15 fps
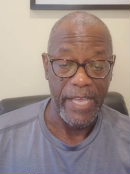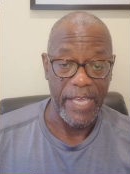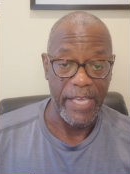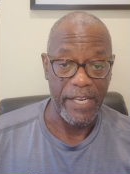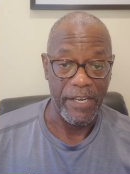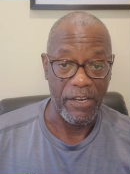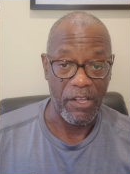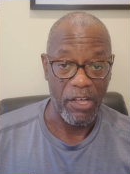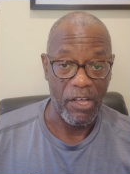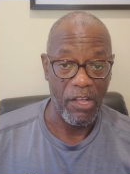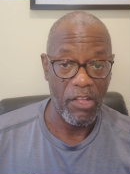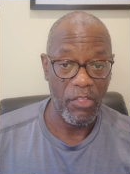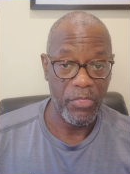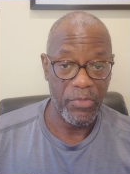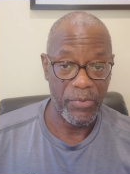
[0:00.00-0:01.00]
And in
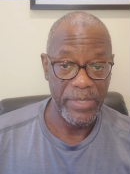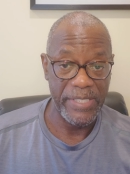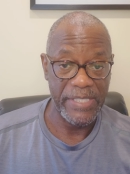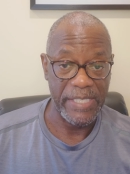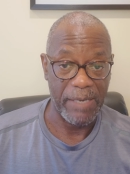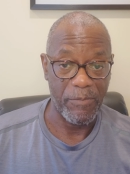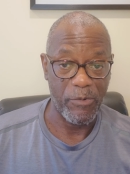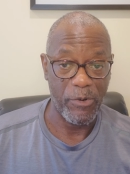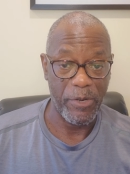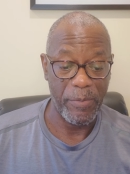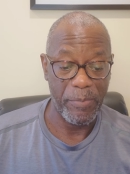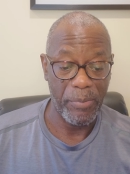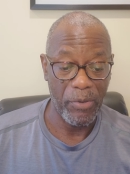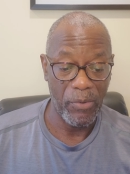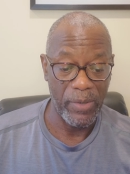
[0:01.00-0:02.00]
all three summary
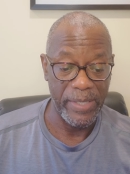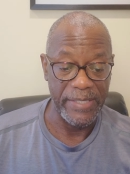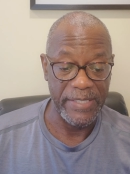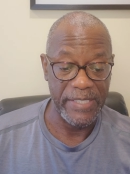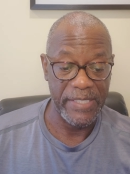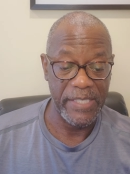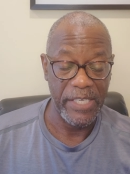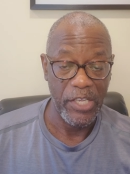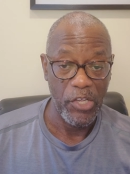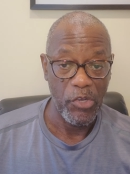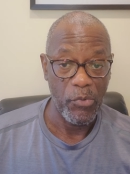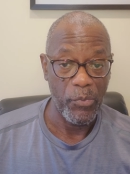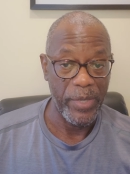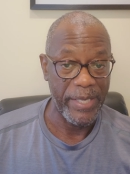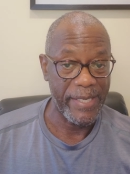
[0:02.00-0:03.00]
points,
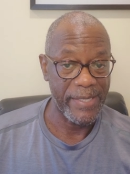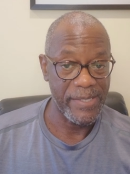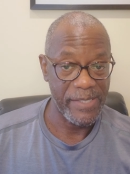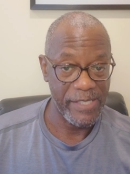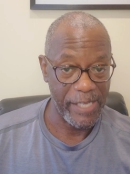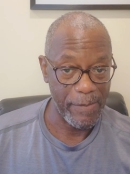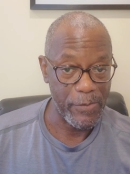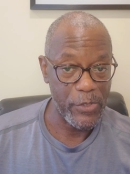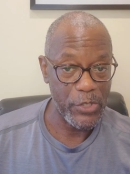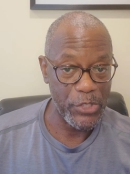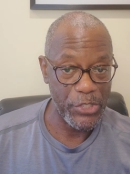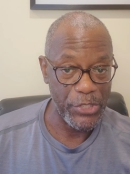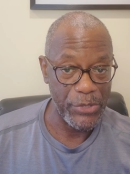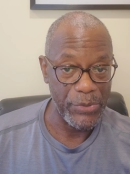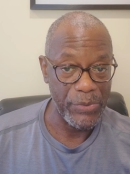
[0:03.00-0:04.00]
we can
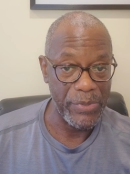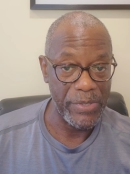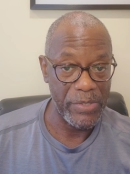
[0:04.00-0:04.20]
substitute